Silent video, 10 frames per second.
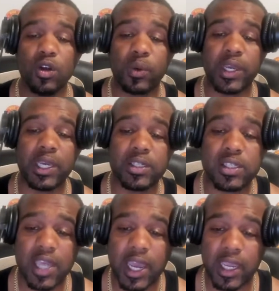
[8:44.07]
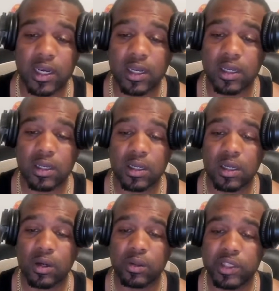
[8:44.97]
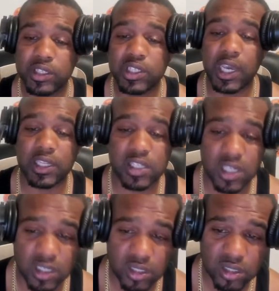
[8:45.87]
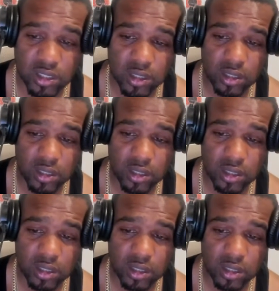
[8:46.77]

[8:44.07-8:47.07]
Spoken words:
insight. The Jetsons